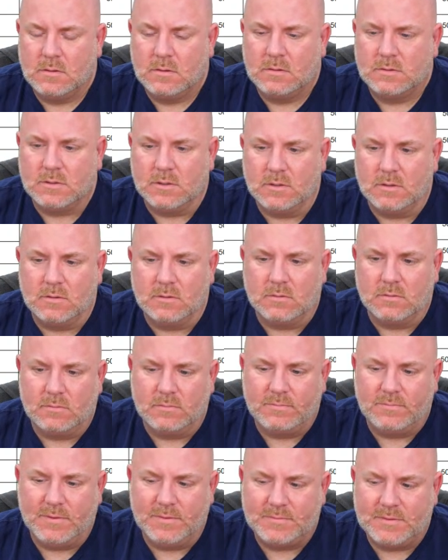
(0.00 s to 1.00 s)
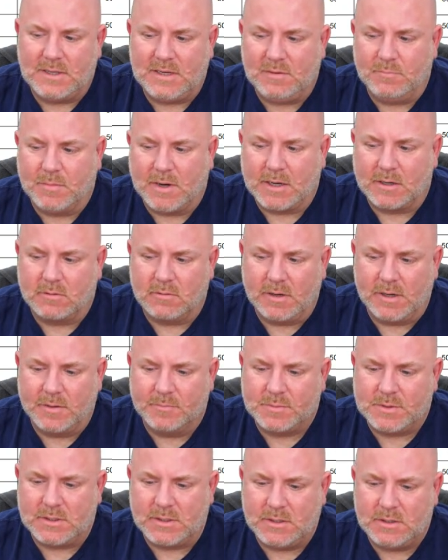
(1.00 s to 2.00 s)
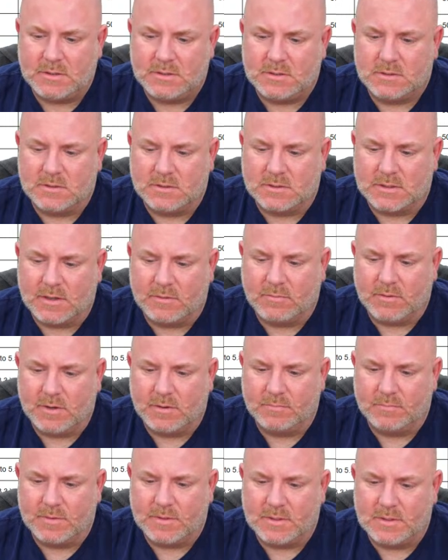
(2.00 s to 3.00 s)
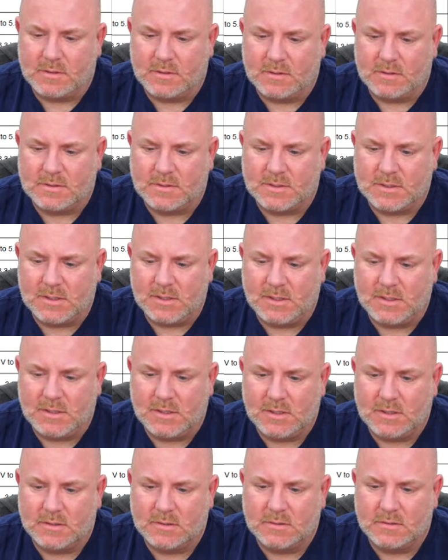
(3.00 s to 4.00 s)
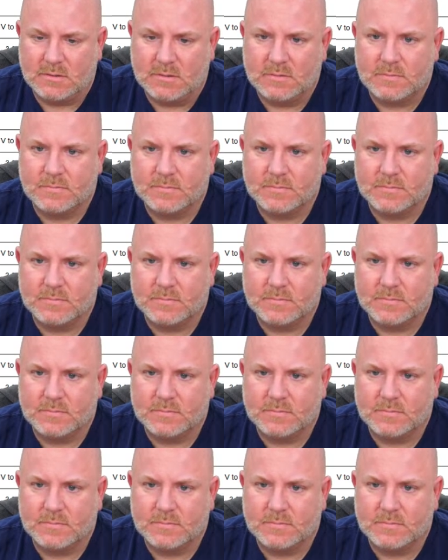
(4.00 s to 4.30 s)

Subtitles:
So 15 microamps each, is that what I'm seeing here?